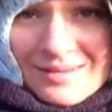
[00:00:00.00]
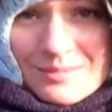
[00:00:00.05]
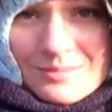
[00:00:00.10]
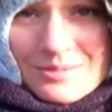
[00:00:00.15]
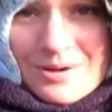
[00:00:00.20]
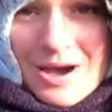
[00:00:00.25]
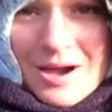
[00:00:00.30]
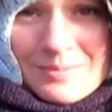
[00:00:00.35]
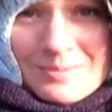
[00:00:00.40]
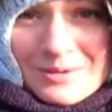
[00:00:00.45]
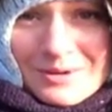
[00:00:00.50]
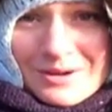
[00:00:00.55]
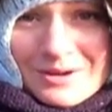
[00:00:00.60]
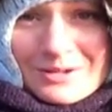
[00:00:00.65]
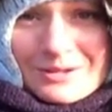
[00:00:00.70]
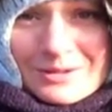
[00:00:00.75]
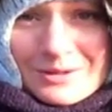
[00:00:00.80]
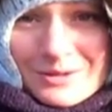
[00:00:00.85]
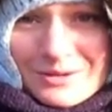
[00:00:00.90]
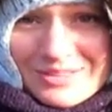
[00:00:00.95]
Proper
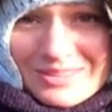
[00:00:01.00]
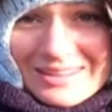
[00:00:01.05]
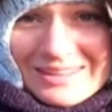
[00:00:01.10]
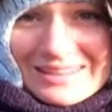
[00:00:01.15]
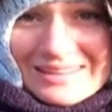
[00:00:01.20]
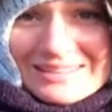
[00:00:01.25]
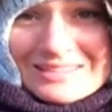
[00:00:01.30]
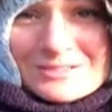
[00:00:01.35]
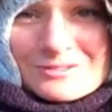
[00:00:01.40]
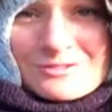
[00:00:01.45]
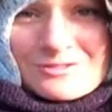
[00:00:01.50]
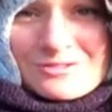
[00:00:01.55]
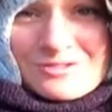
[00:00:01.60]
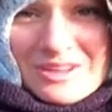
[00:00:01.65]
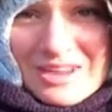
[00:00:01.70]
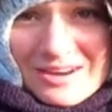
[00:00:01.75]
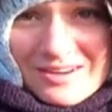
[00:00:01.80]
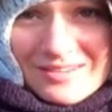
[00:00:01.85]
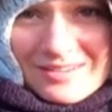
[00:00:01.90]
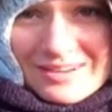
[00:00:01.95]
clothing is
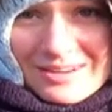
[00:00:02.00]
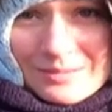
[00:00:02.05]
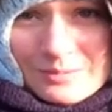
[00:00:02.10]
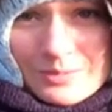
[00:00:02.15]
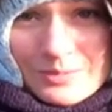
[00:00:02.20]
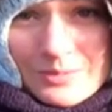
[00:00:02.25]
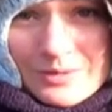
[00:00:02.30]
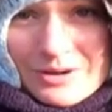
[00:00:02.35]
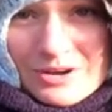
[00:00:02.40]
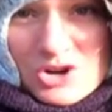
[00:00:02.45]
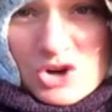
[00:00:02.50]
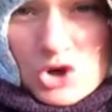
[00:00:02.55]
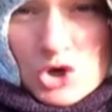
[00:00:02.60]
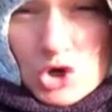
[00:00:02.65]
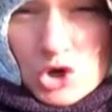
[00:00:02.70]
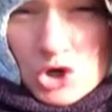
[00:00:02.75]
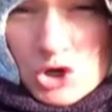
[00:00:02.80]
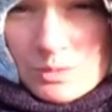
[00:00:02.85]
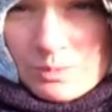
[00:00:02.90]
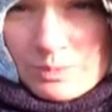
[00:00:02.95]
very important.
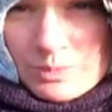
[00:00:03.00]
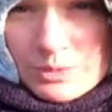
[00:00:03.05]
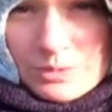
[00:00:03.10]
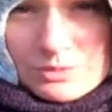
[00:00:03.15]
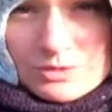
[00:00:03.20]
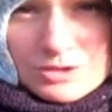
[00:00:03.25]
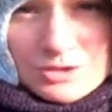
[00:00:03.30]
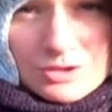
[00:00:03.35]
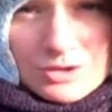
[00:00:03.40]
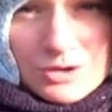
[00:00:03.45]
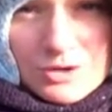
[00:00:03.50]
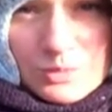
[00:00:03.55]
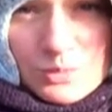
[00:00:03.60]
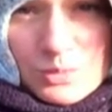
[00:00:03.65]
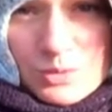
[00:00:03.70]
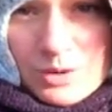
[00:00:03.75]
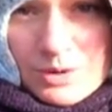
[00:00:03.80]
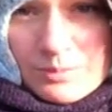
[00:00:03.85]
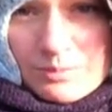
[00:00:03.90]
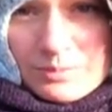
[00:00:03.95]
Good boots, good
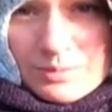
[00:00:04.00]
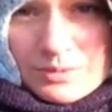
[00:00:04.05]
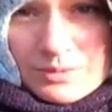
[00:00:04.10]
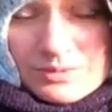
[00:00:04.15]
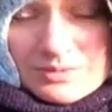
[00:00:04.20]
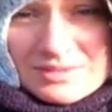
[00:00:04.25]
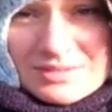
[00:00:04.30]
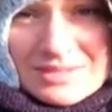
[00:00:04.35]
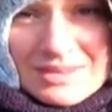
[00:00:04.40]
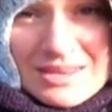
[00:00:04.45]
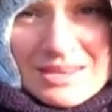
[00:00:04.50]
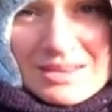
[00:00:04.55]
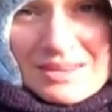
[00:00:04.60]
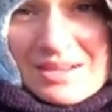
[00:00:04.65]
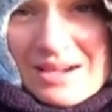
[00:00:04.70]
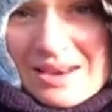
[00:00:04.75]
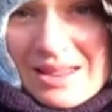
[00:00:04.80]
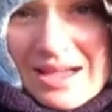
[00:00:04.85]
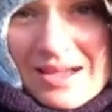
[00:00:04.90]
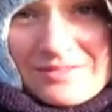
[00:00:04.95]
warm boots.
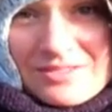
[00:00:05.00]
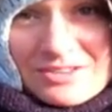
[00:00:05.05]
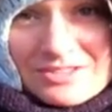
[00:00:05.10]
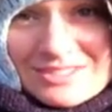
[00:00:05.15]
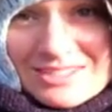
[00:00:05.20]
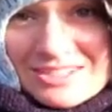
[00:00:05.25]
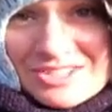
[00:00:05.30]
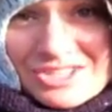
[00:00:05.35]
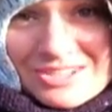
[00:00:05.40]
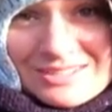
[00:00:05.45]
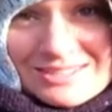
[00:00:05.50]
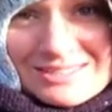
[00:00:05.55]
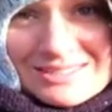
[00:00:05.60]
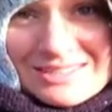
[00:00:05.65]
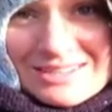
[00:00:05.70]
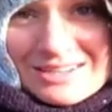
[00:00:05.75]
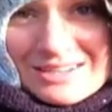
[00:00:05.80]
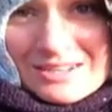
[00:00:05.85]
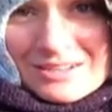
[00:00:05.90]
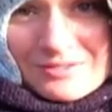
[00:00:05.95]
Gotta have your digits.
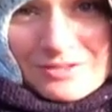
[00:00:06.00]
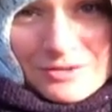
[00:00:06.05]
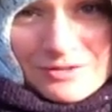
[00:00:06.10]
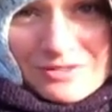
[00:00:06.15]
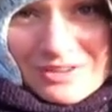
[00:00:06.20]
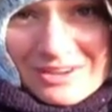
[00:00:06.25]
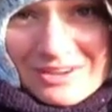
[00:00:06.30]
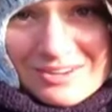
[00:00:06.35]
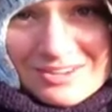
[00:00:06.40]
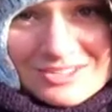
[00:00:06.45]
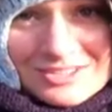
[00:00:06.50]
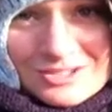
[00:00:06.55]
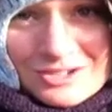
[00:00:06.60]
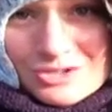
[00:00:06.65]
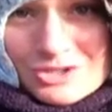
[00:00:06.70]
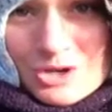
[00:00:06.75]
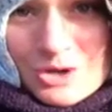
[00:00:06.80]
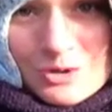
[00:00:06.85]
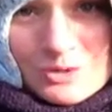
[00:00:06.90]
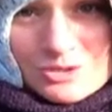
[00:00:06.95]
Your fingers and
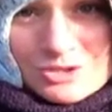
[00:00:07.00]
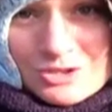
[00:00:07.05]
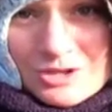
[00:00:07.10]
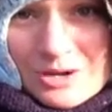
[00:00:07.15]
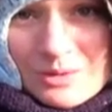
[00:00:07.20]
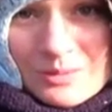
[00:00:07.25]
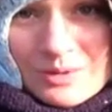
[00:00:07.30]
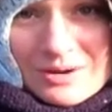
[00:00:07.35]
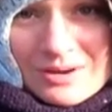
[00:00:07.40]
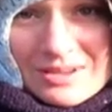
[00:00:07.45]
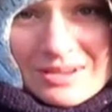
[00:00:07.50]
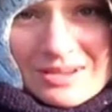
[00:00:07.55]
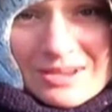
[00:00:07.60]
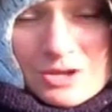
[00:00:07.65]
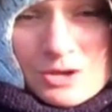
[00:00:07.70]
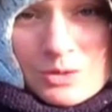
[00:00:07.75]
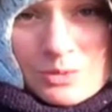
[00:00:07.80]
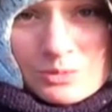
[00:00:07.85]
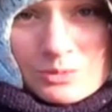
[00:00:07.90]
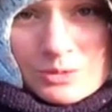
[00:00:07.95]
your toes are not
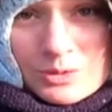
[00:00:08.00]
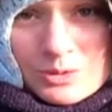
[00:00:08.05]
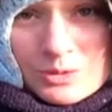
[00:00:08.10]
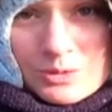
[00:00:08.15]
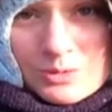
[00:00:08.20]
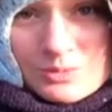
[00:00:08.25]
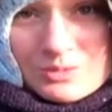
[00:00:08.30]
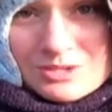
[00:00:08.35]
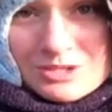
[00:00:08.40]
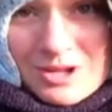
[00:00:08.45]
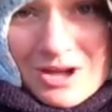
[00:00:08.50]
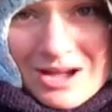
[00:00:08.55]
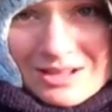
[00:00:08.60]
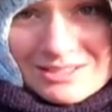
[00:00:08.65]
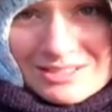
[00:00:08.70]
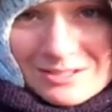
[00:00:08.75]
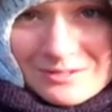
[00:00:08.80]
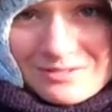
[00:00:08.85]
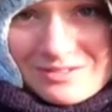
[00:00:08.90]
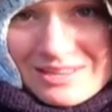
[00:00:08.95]
working, you lose
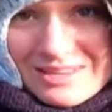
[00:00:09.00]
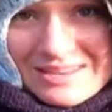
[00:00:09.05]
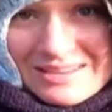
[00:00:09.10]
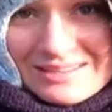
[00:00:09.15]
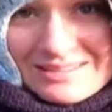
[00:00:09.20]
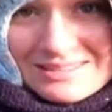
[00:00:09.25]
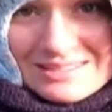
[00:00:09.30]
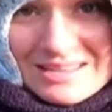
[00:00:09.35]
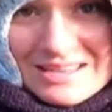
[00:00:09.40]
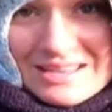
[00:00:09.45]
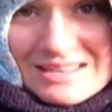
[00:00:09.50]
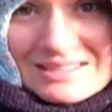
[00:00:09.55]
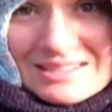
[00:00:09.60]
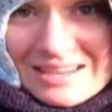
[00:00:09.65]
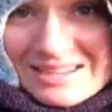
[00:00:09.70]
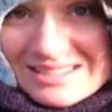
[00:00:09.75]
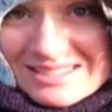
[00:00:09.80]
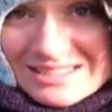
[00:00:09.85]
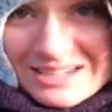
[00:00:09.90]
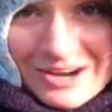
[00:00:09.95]
lots of things.
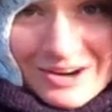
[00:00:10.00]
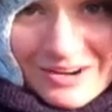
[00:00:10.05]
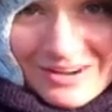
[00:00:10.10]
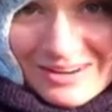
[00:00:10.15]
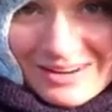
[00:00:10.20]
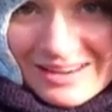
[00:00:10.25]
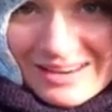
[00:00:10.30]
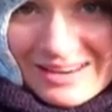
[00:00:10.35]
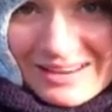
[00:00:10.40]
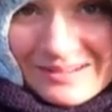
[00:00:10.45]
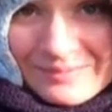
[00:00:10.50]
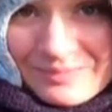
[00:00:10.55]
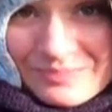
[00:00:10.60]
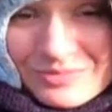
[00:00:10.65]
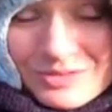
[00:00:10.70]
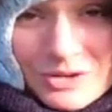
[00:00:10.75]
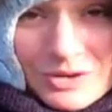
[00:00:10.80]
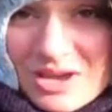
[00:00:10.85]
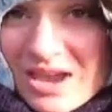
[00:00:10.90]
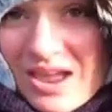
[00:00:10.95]
Dexterity,
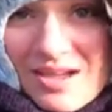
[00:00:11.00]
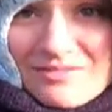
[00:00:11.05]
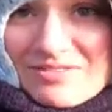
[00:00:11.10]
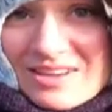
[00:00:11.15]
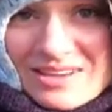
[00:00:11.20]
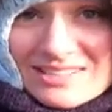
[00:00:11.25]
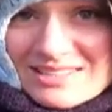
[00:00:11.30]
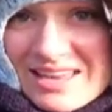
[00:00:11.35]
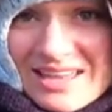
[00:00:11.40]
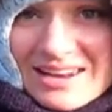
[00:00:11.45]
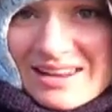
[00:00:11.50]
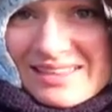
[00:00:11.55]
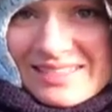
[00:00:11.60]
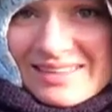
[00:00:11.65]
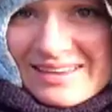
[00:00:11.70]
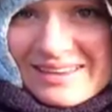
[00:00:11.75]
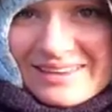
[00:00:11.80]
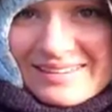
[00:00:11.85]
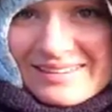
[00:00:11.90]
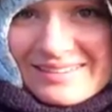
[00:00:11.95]
you can't fix
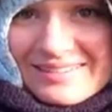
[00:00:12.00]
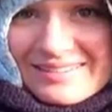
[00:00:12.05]
anything.